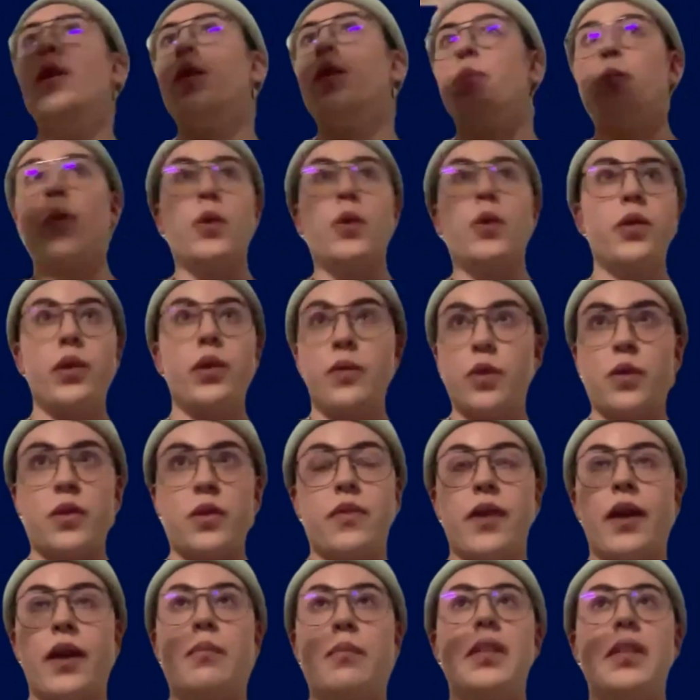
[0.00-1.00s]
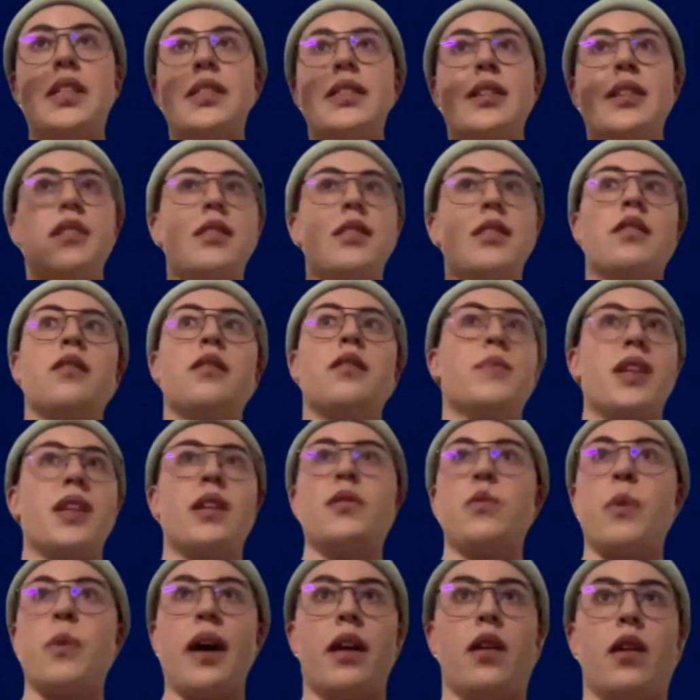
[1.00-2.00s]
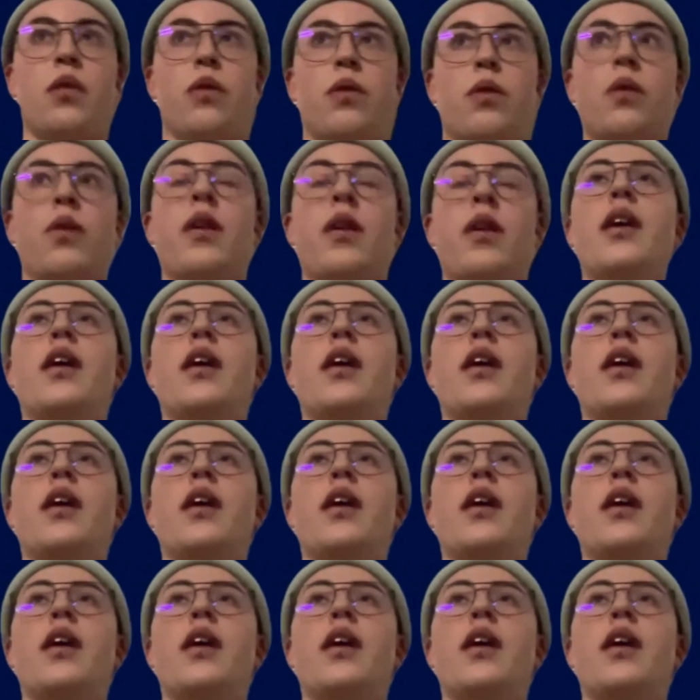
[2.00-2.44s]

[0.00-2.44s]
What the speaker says: both of those families consider themselves Guajiro.